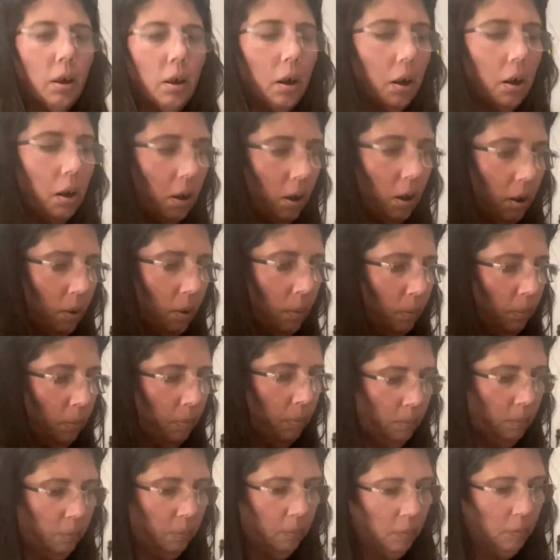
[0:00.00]

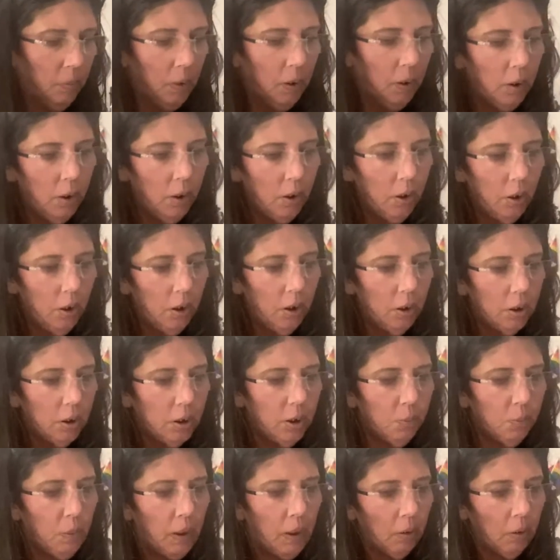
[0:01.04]

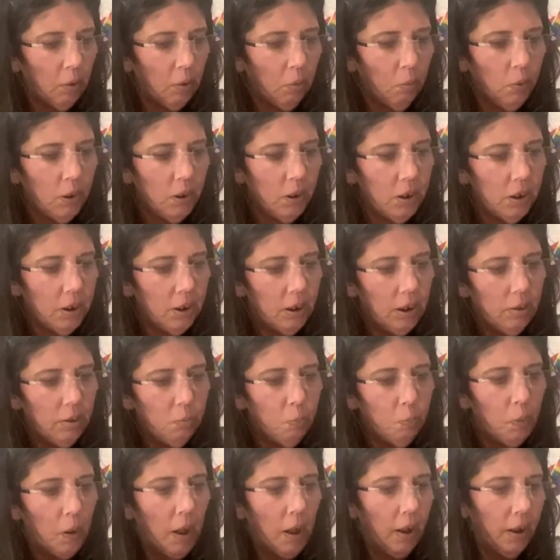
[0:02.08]
So Malcolm went to
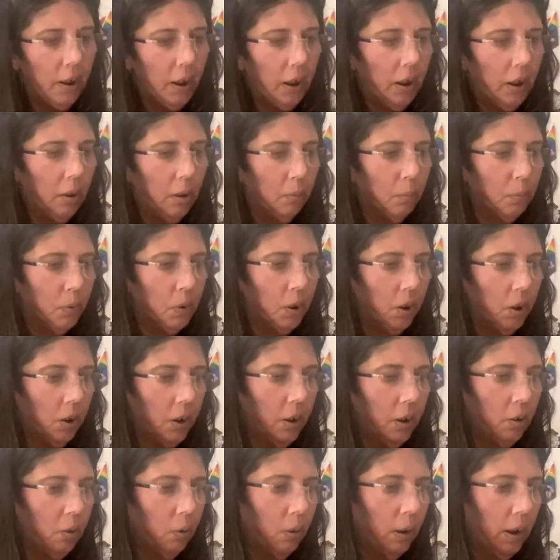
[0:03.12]
potty him really
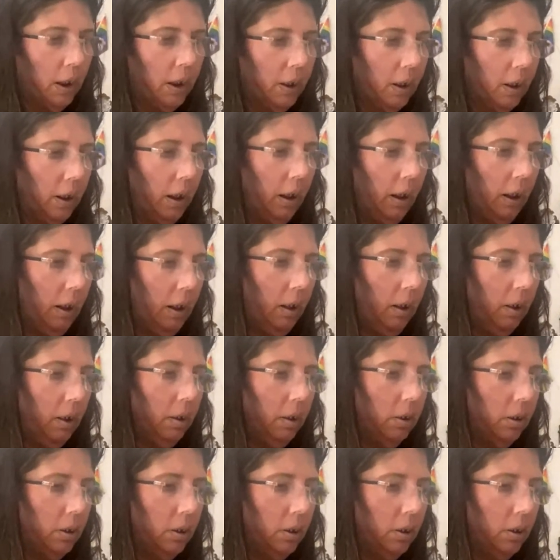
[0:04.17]
quick and